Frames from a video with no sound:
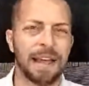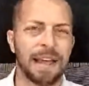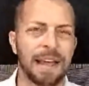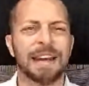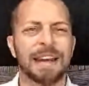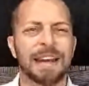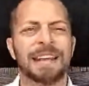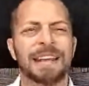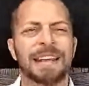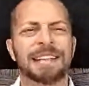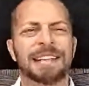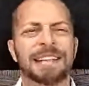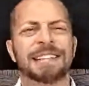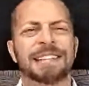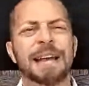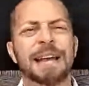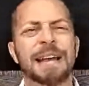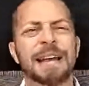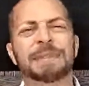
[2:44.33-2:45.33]
And
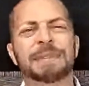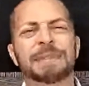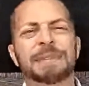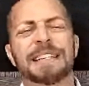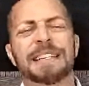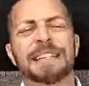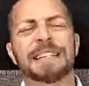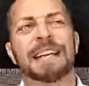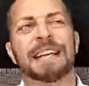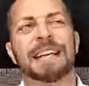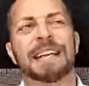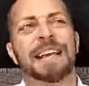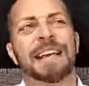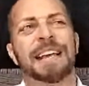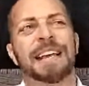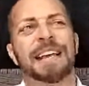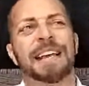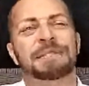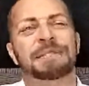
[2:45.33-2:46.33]
it's tempting to
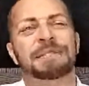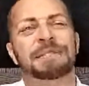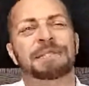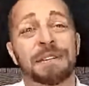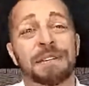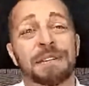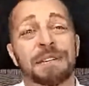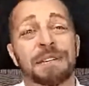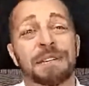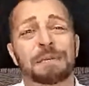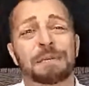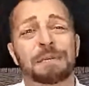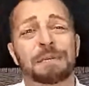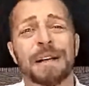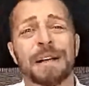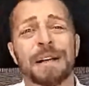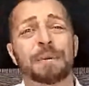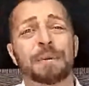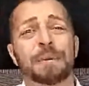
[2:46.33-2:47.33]
say,
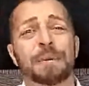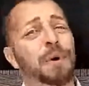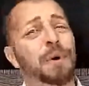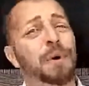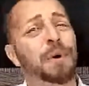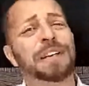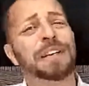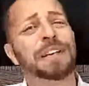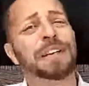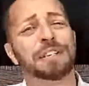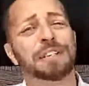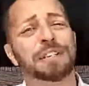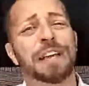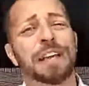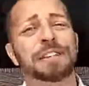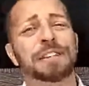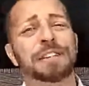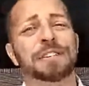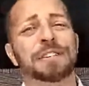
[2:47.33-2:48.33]
well, the more things
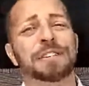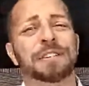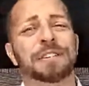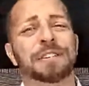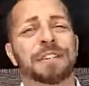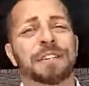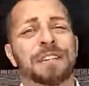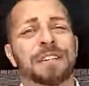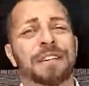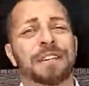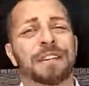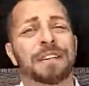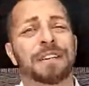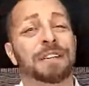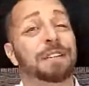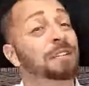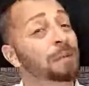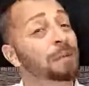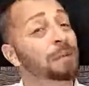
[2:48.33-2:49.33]
change,
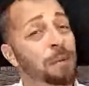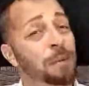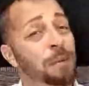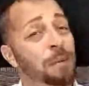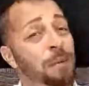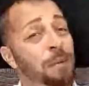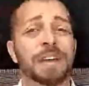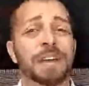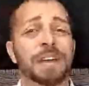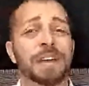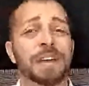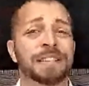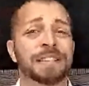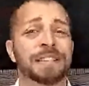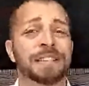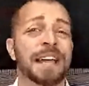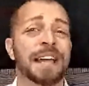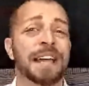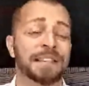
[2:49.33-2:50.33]
the more things
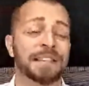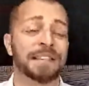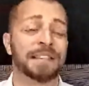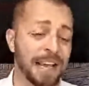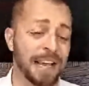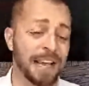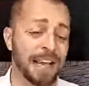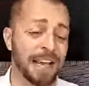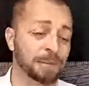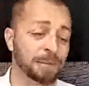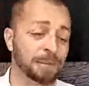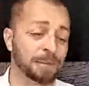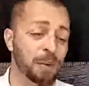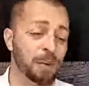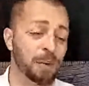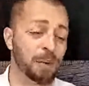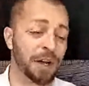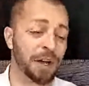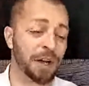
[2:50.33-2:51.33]
stay the same. So
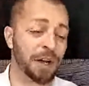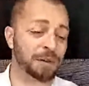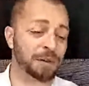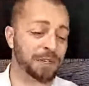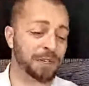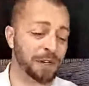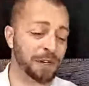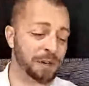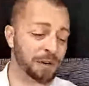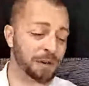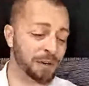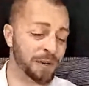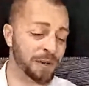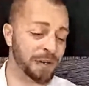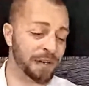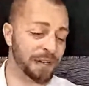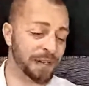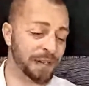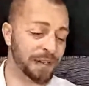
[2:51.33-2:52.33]
we go
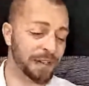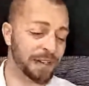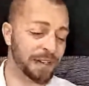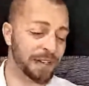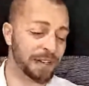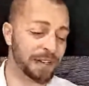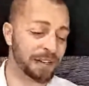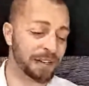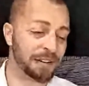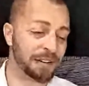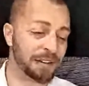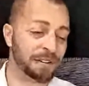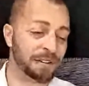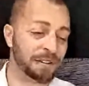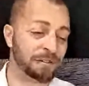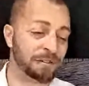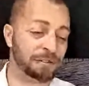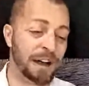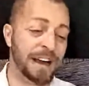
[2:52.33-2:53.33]
to
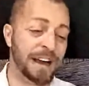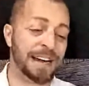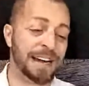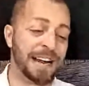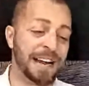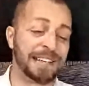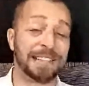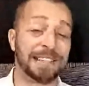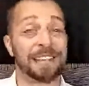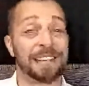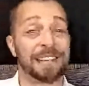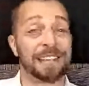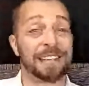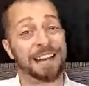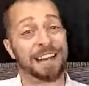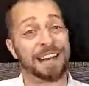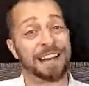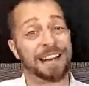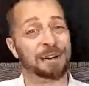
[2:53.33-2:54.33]

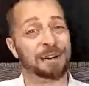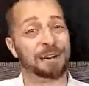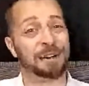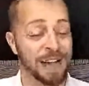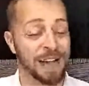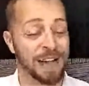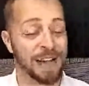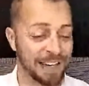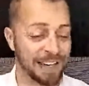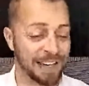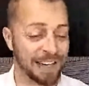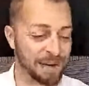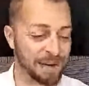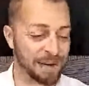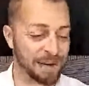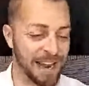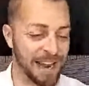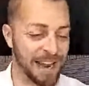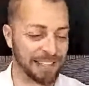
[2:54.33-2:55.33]

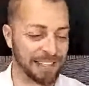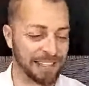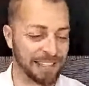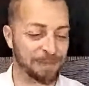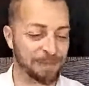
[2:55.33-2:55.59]
finance.yahoo.com next.